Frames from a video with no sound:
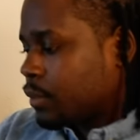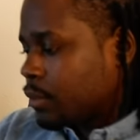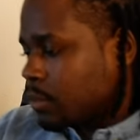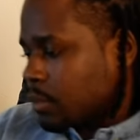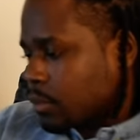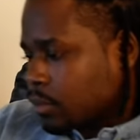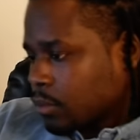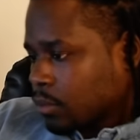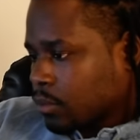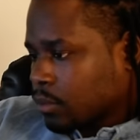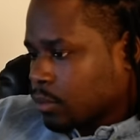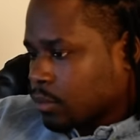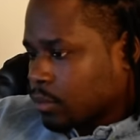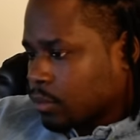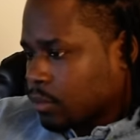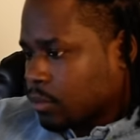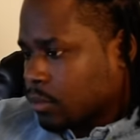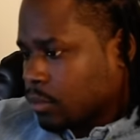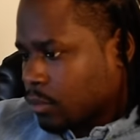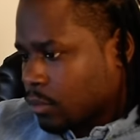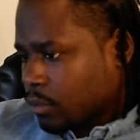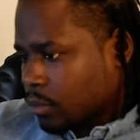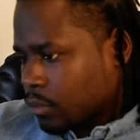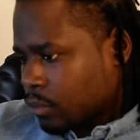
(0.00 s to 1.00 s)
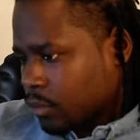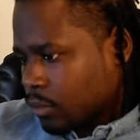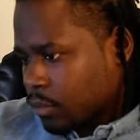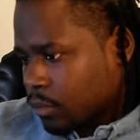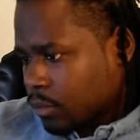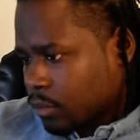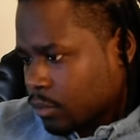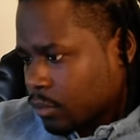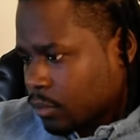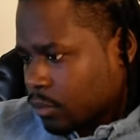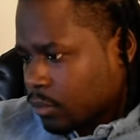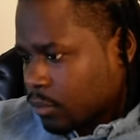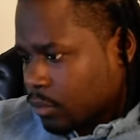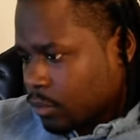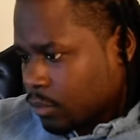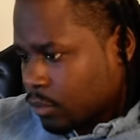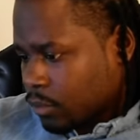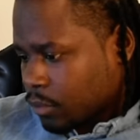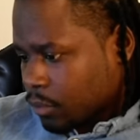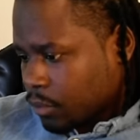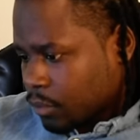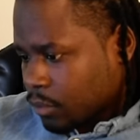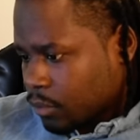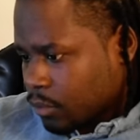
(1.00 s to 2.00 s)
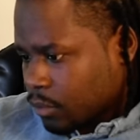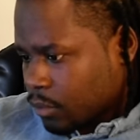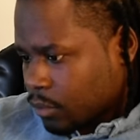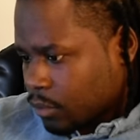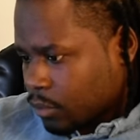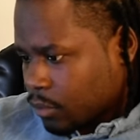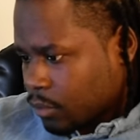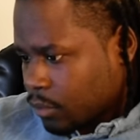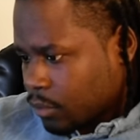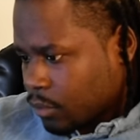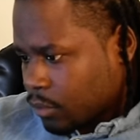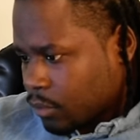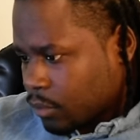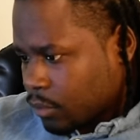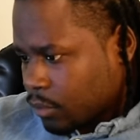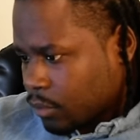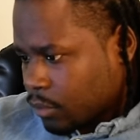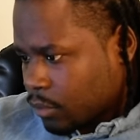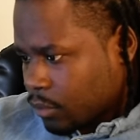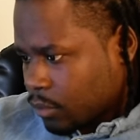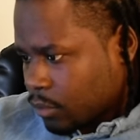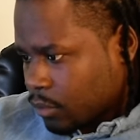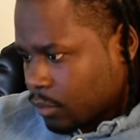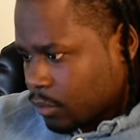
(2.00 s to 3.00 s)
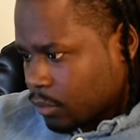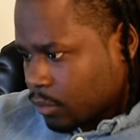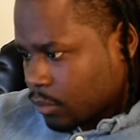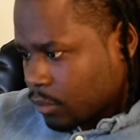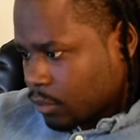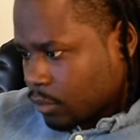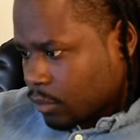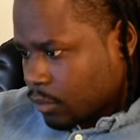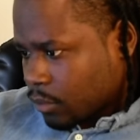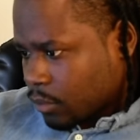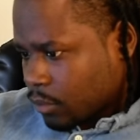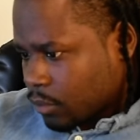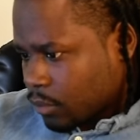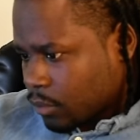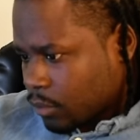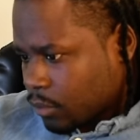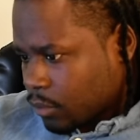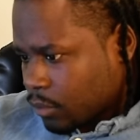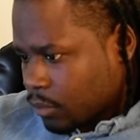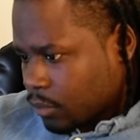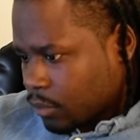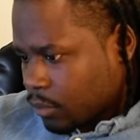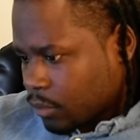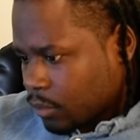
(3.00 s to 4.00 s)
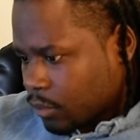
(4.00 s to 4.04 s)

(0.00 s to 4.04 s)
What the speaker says: [no speech]